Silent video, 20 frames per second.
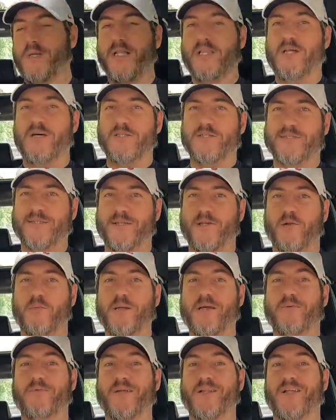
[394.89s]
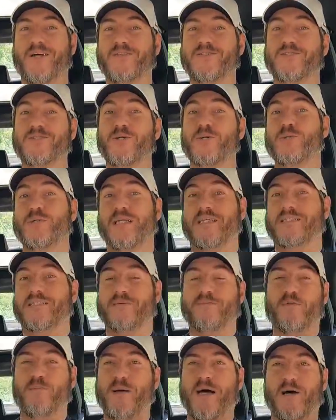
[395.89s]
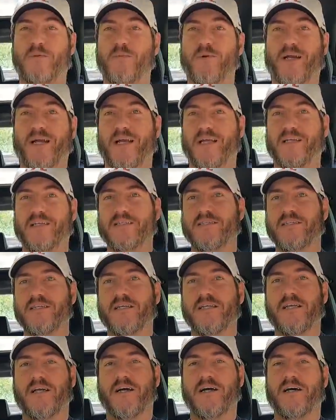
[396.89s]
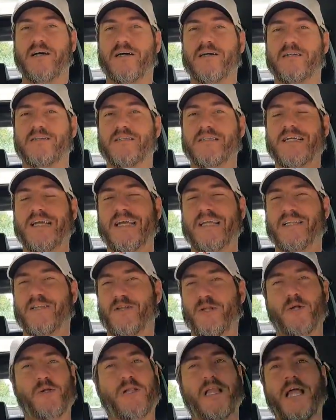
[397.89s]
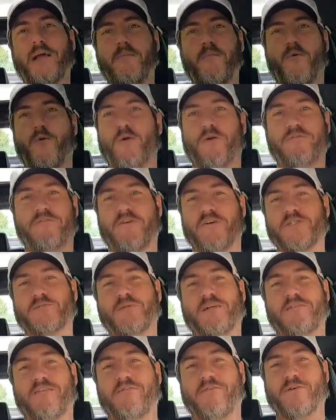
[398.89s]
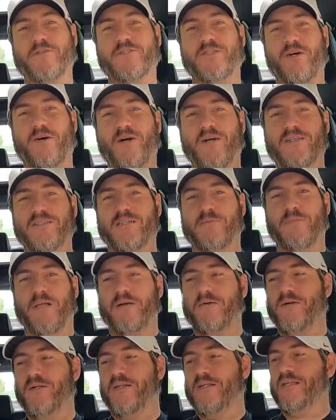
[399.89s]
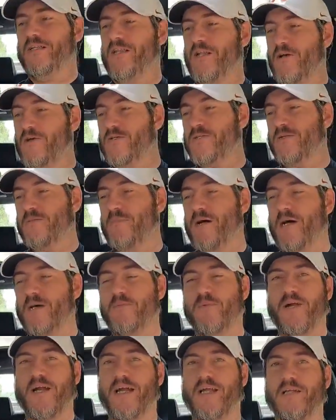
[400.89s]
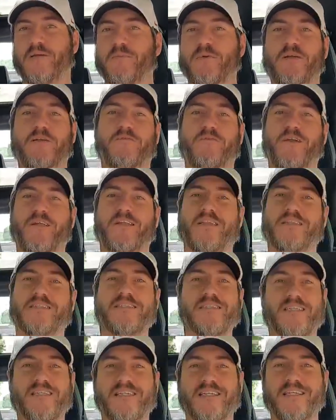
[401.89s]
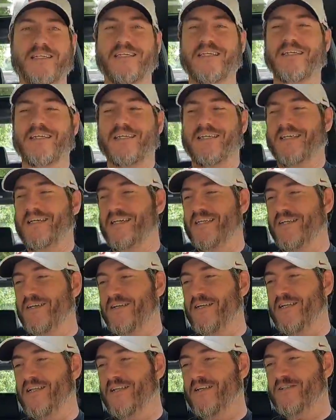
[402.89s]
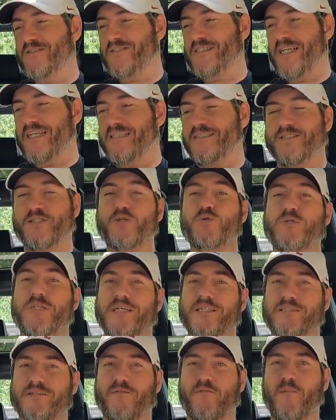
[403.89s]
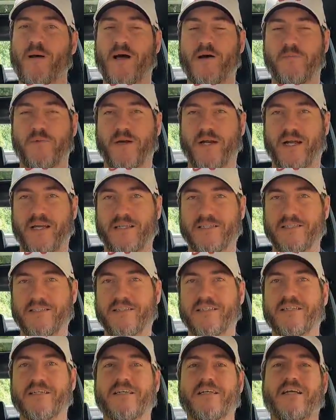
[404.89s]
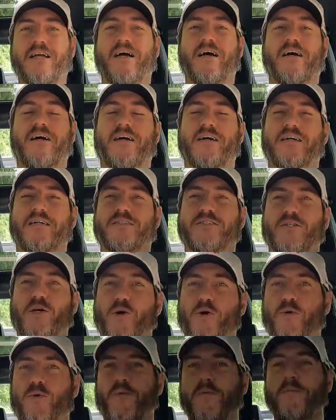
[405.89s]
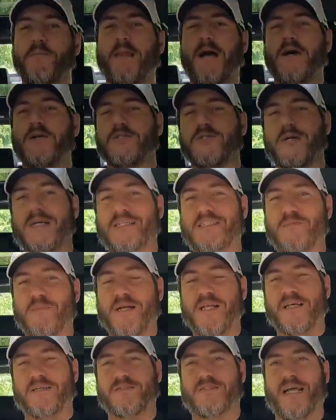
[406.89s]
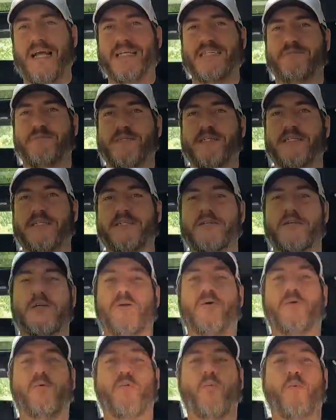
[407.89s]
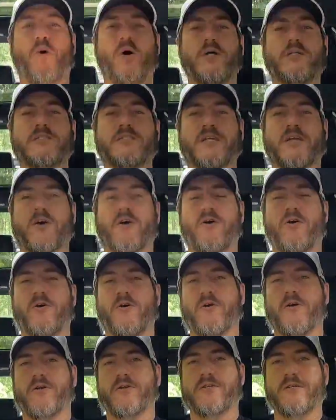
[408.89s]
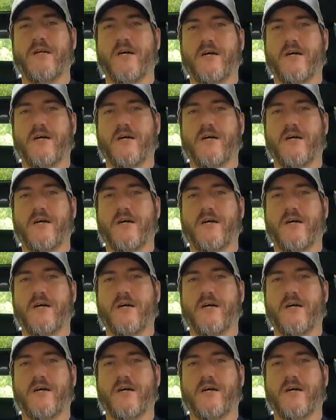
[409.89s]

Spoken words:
we lost a little bit. We lost 0.2 of a mile per gallon. It looked like more at first when I first saw it, because I'm like, well, it lost a mile per gallon, but realistically it only lost like 0.2 of a mile per gallon. So I also had somebody else ask me, was the car